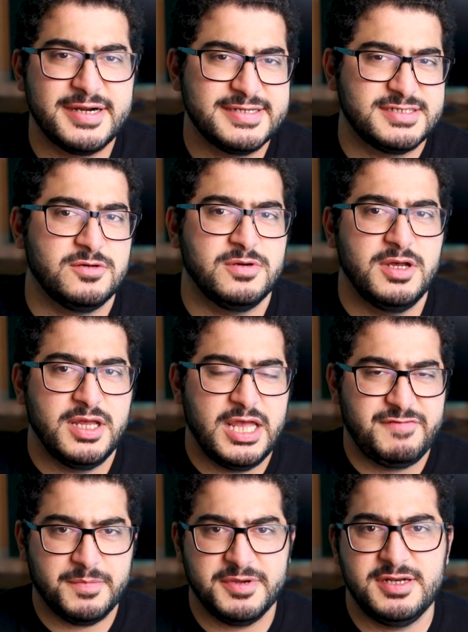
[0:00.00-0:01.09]
All right, so
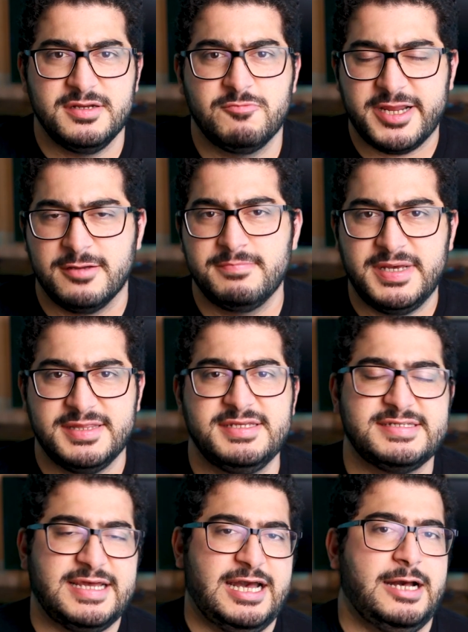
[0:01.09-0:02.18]
if I'm gonna recommend
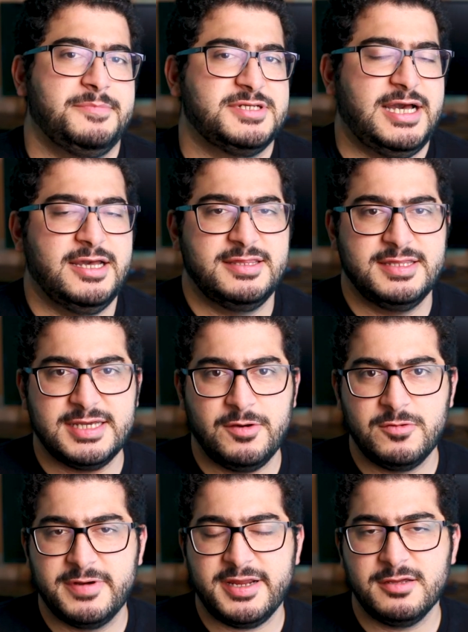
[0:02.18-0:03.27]
these apps, I think I
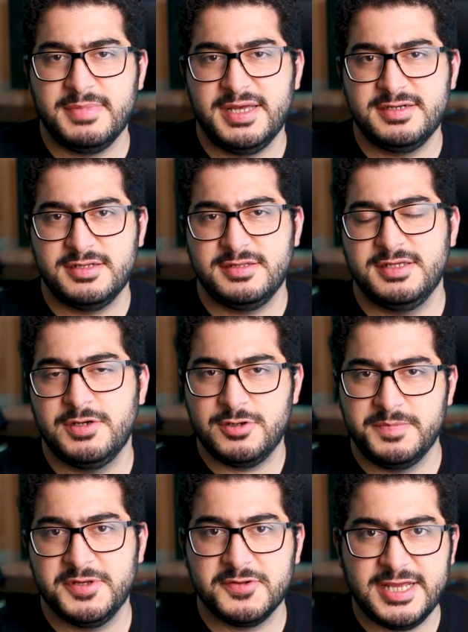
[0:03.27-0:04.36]
would recommend the
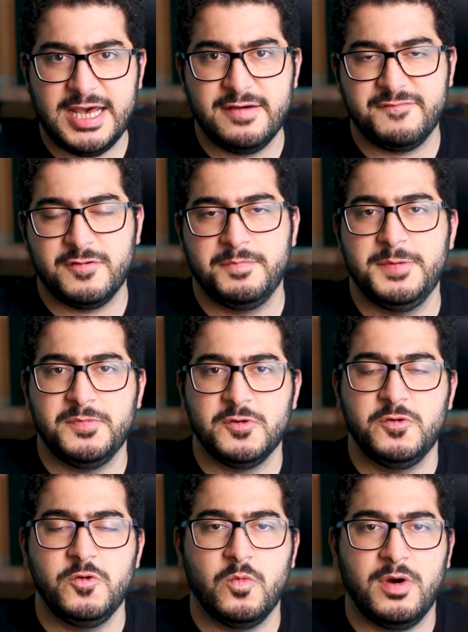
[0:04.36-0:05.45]
Notability app for people
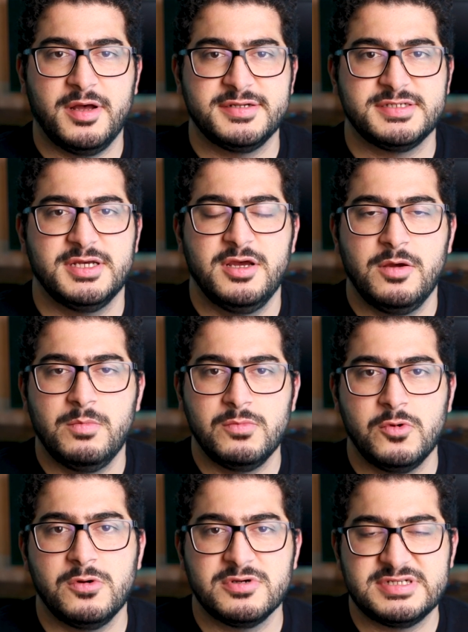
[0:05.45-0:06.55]
who want
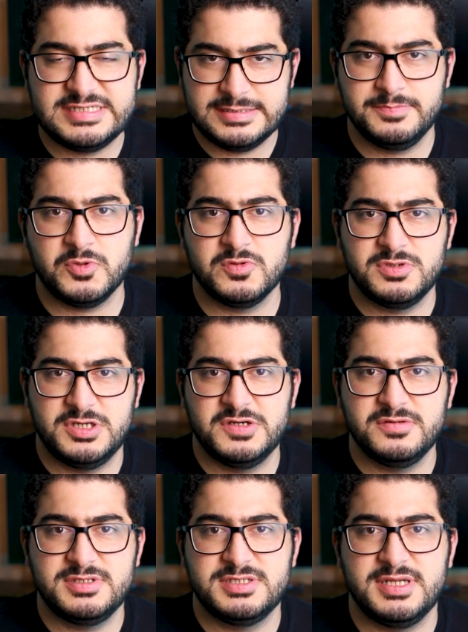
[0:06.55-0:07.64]
more simple
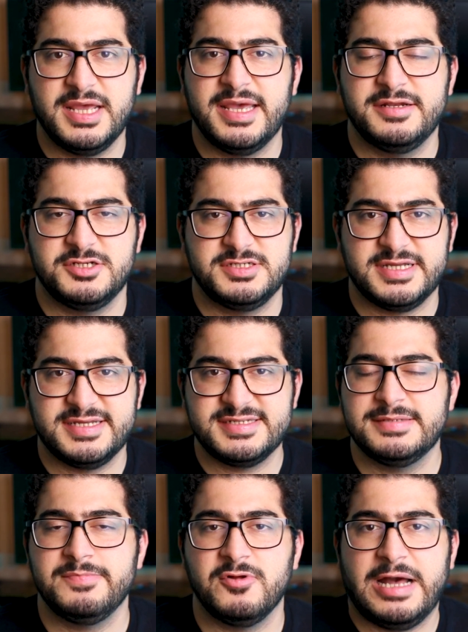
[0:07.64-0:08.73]
notes and just like a
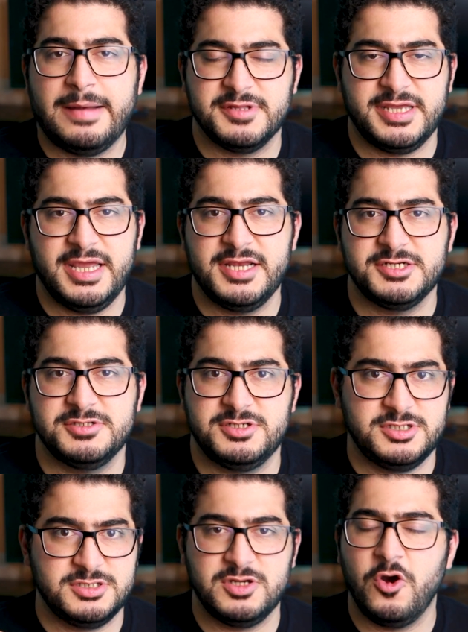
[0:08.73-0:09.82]
simple application to
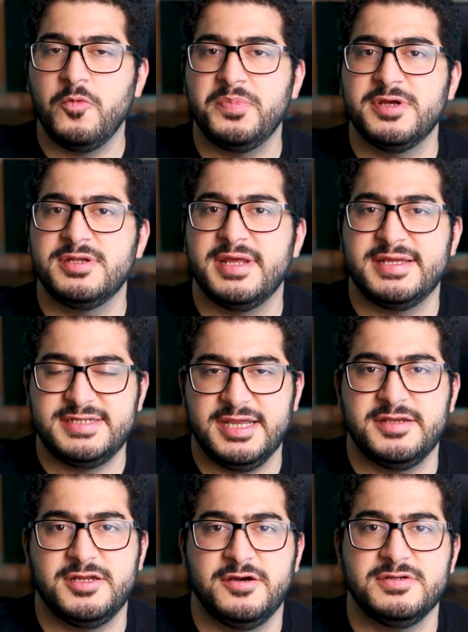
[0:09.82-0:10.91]
just open and take
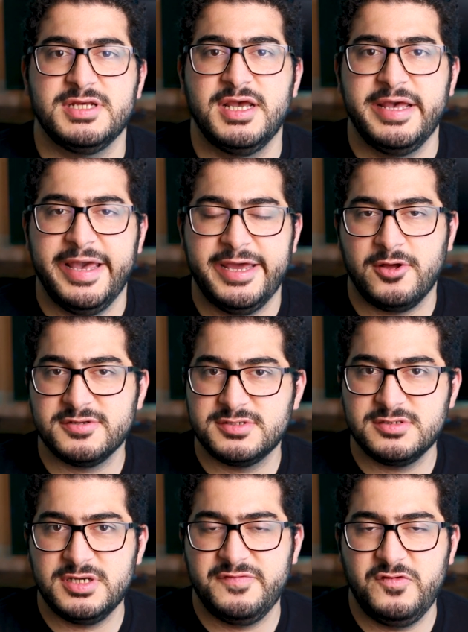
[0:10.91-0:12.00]
notes. And
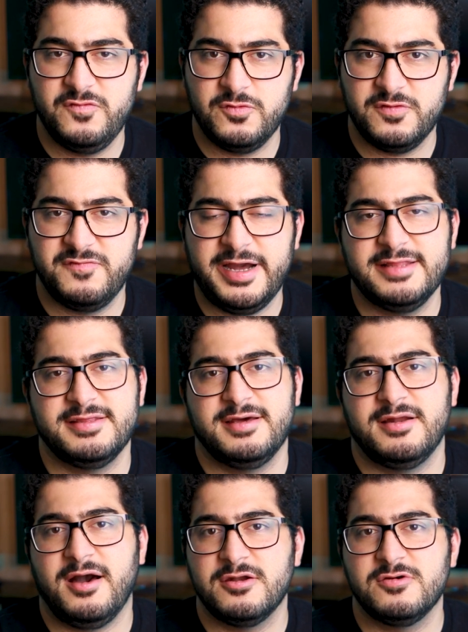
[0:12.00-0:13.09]
also if you will find
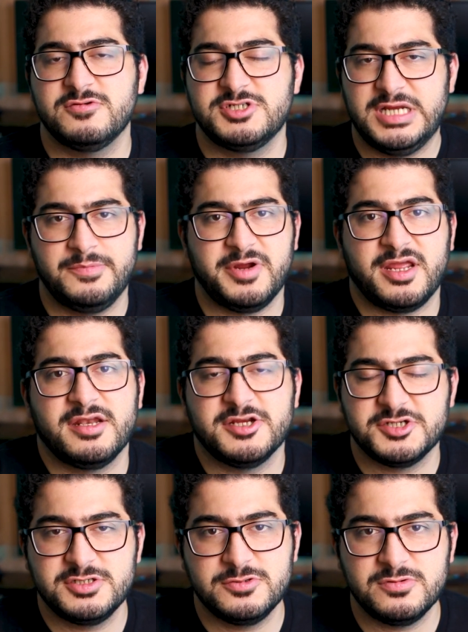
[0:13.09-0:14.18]
that auto shape
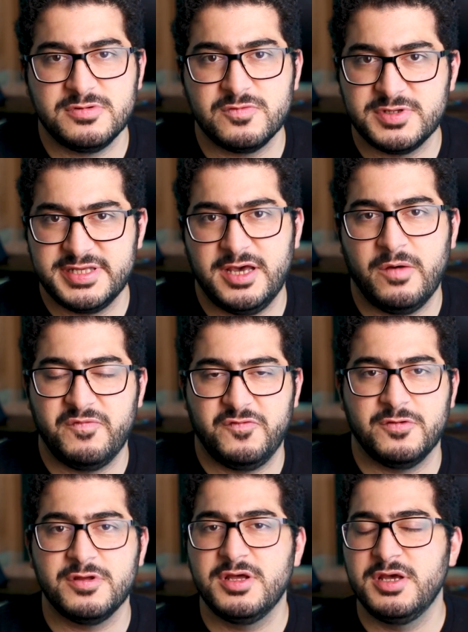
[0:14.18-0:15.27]
recognition tool really helpful